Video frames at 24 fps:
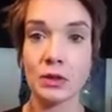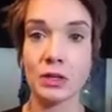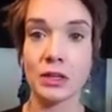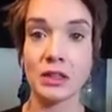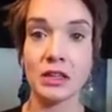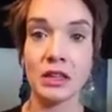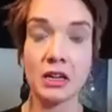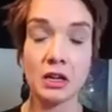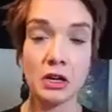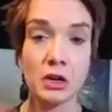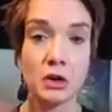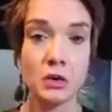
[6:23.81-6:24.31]
and
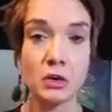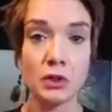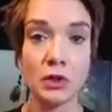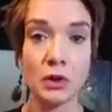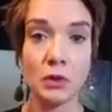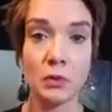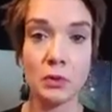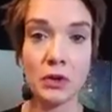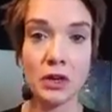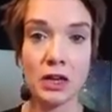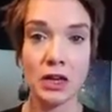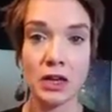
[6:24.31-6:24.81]
they know that
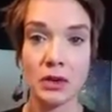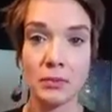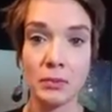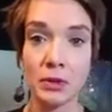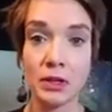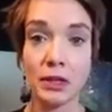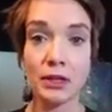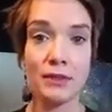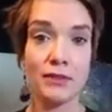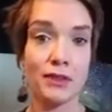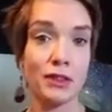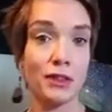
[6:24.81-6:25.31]
we
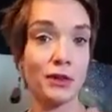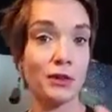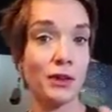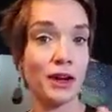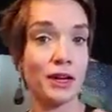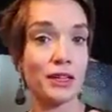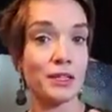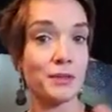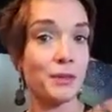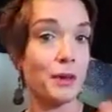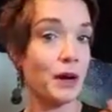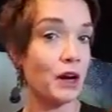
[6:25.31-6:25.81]
believe in the
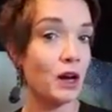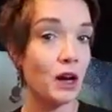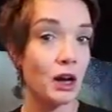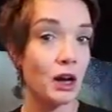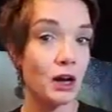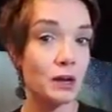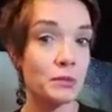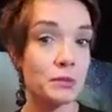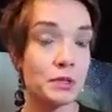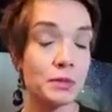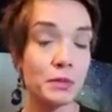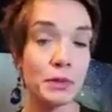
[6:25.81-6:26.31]
right to bear
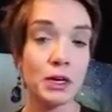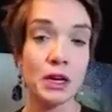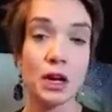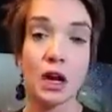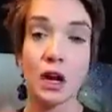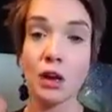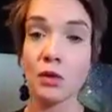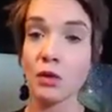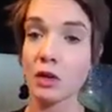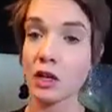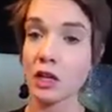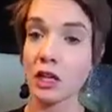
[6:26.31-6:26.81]
arms, but
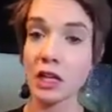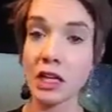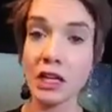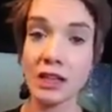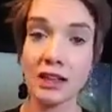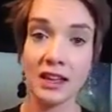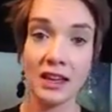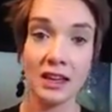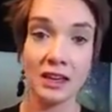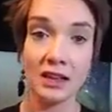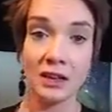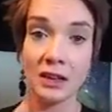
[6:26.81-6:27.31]
not really,
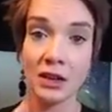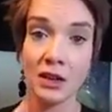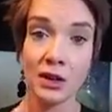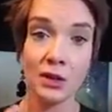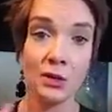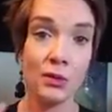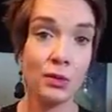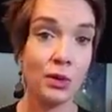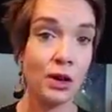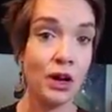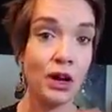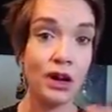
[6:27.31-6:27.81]
like,
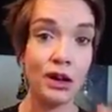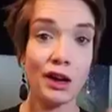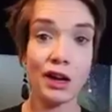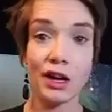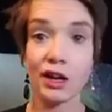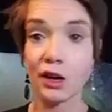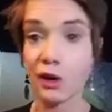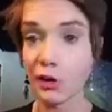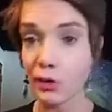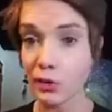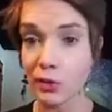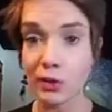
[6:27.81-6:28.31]
we're not
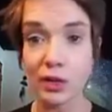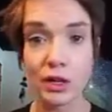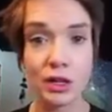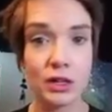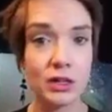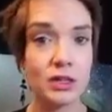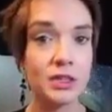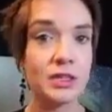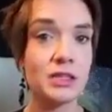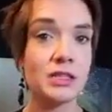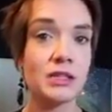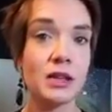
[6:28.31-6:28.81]
gun
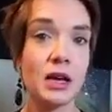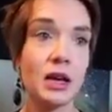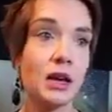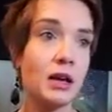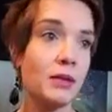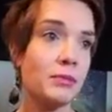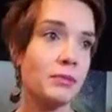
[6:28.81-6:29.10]
owners,